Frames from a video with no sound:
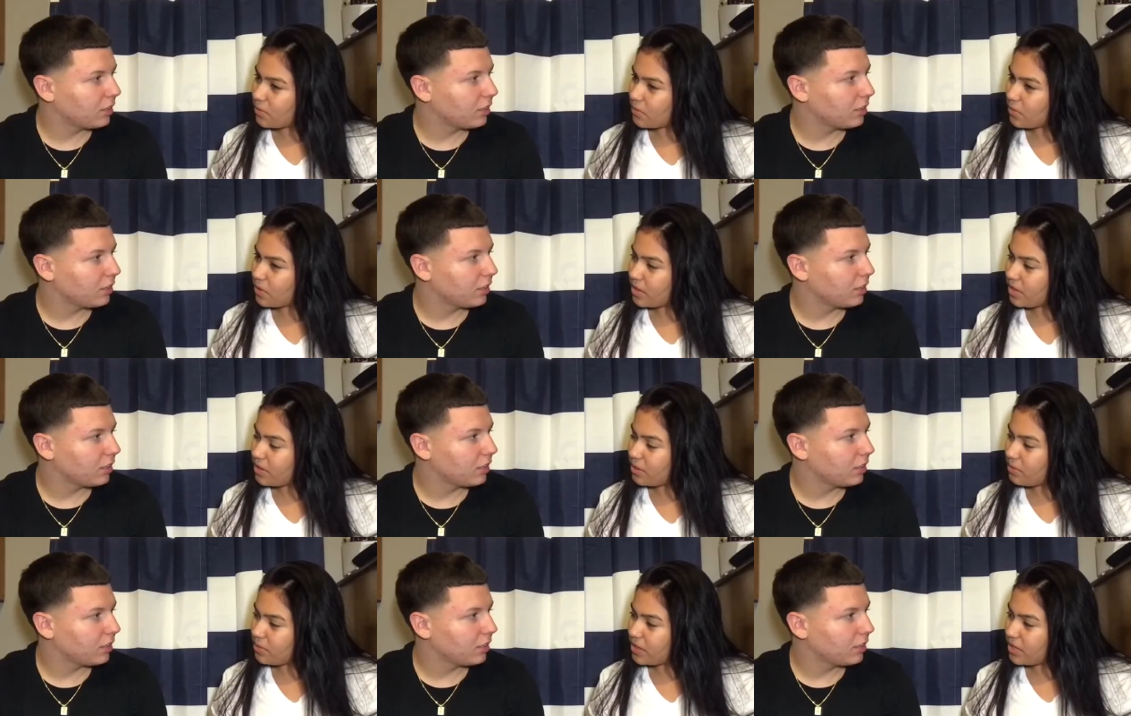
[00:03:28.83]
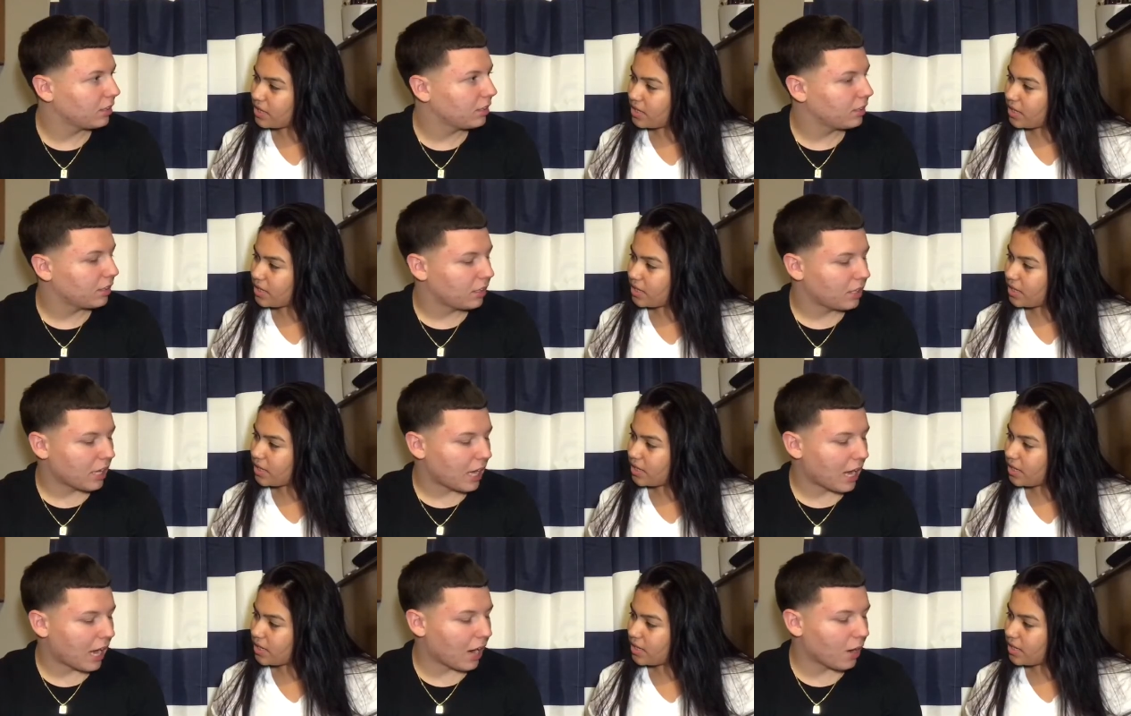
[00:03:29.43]
Speaker 1: What do you mean?
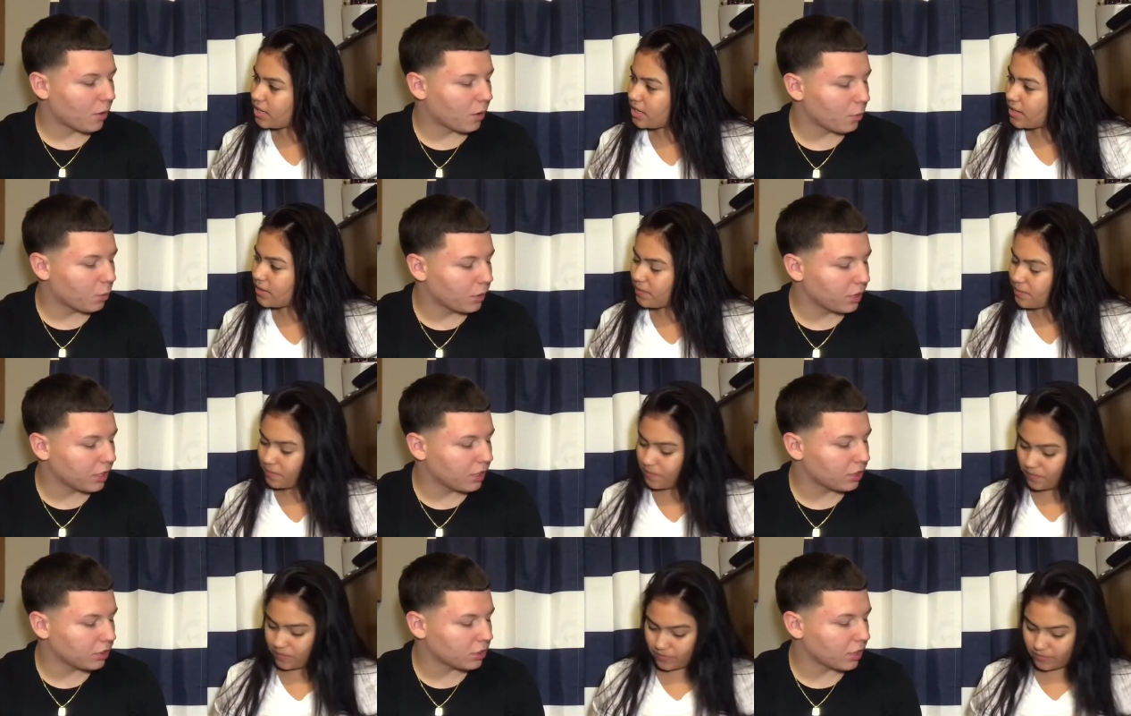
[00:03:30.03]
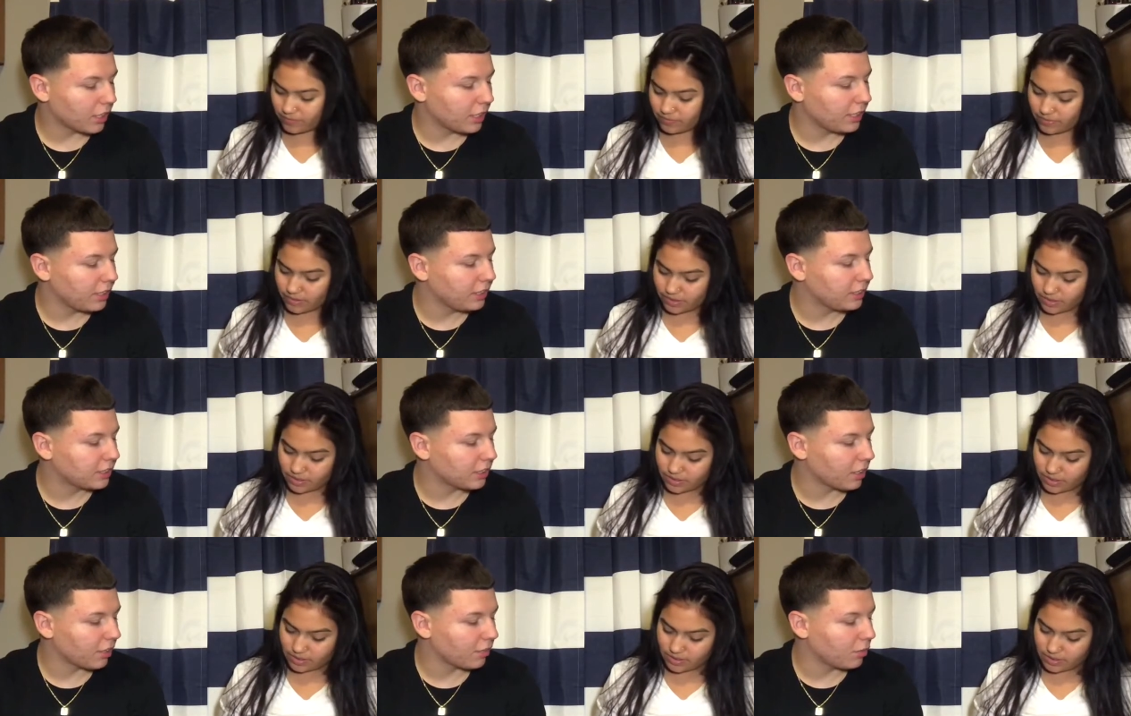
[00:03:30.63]
How are we gonna try
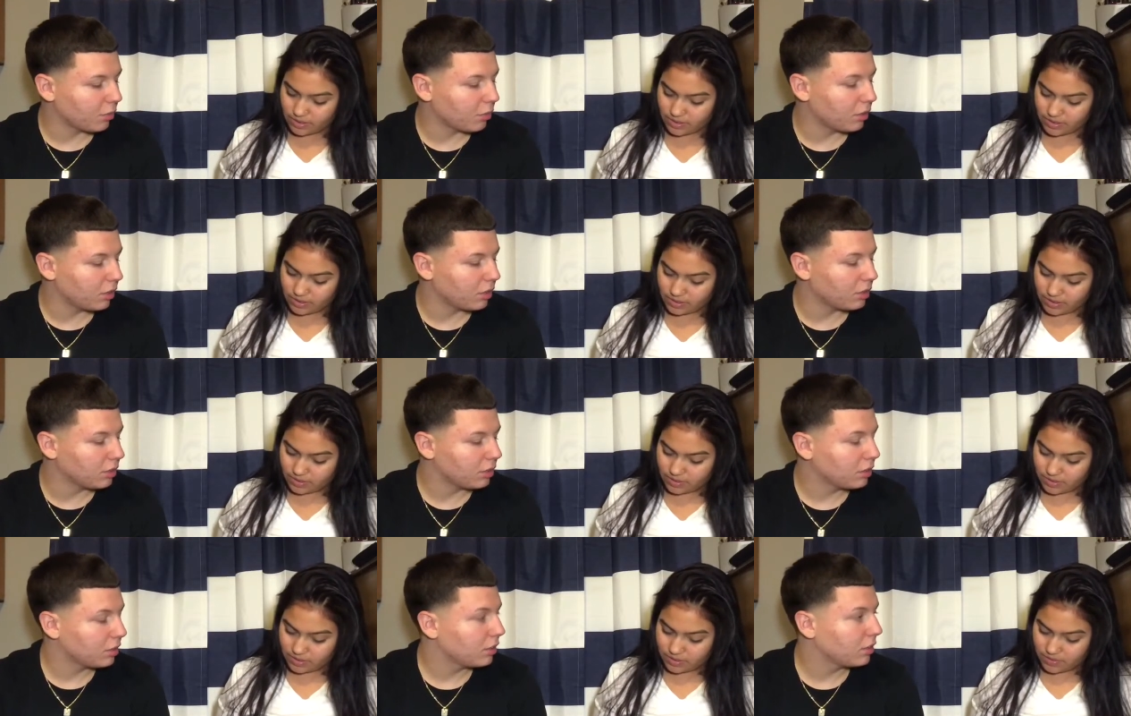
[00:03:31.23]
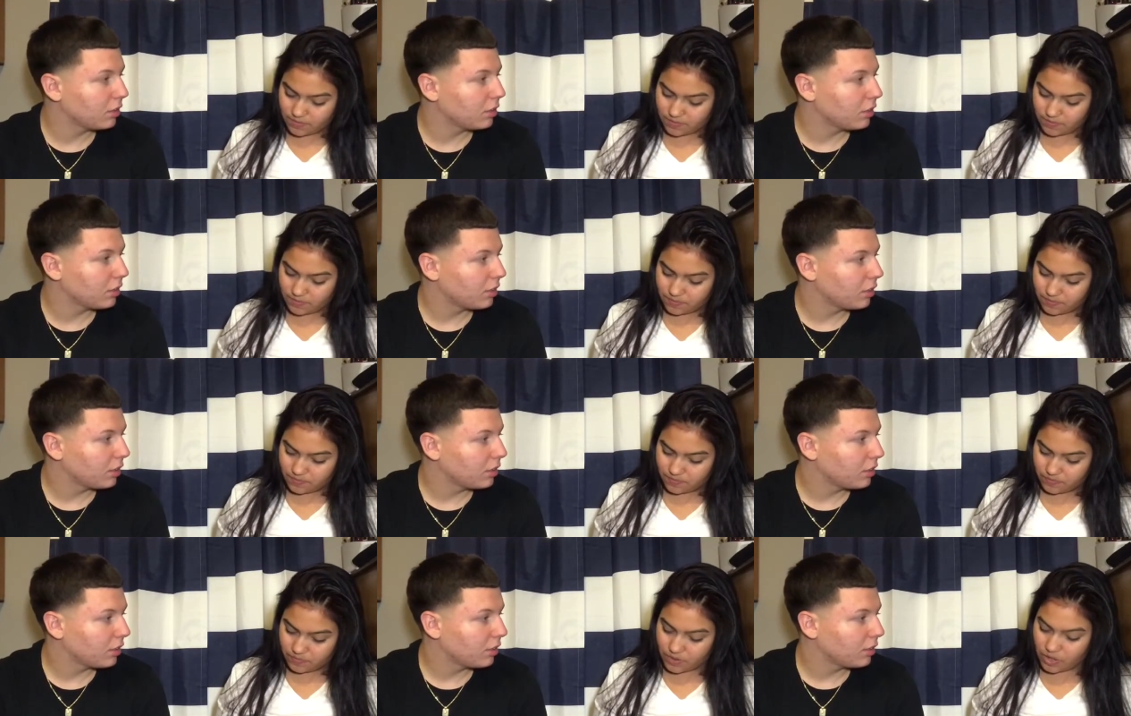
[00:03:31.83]
each and every one?
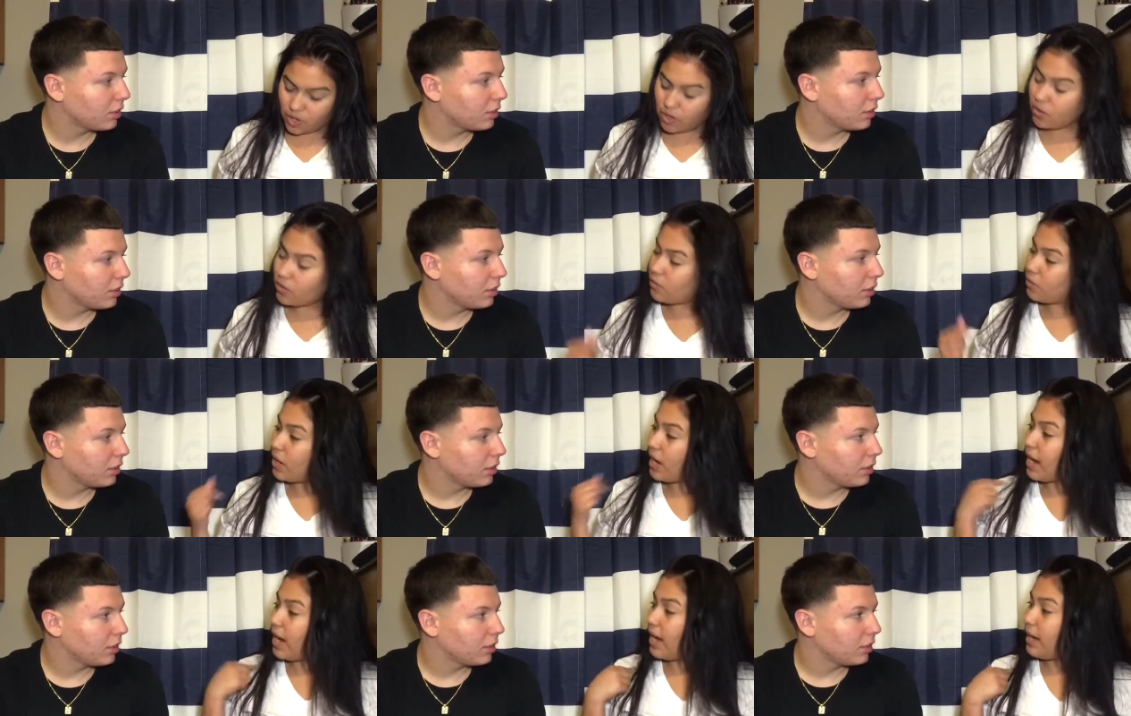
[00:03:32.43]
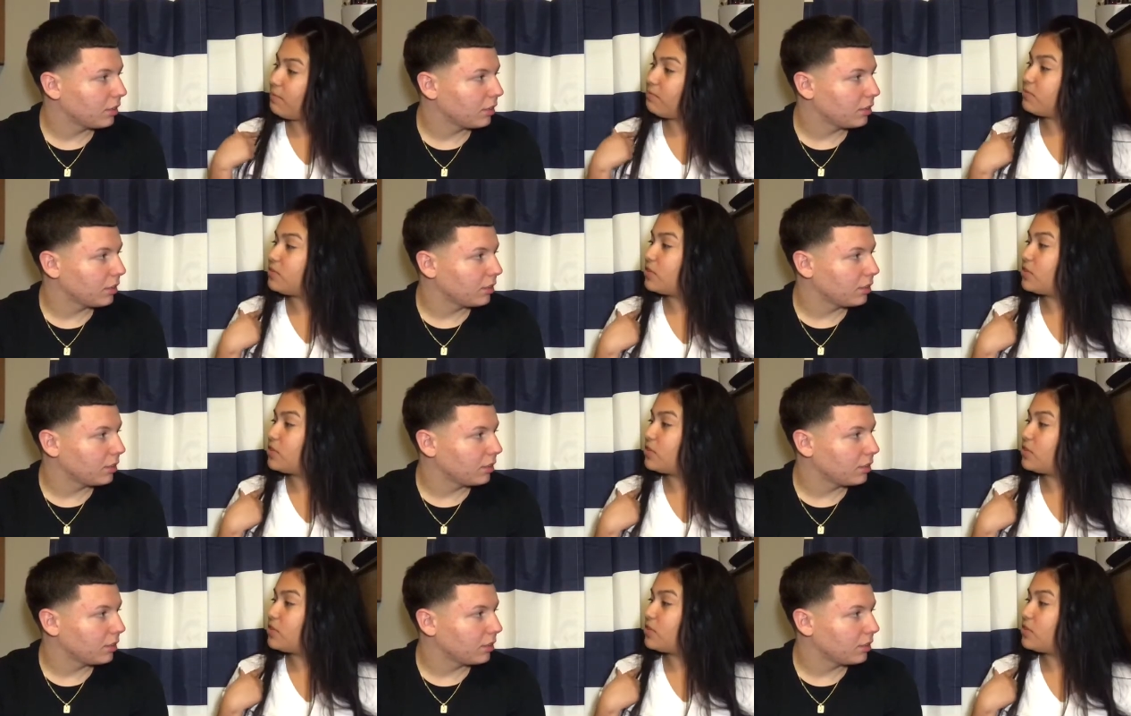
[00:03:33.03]
Speaker 2: No, I'm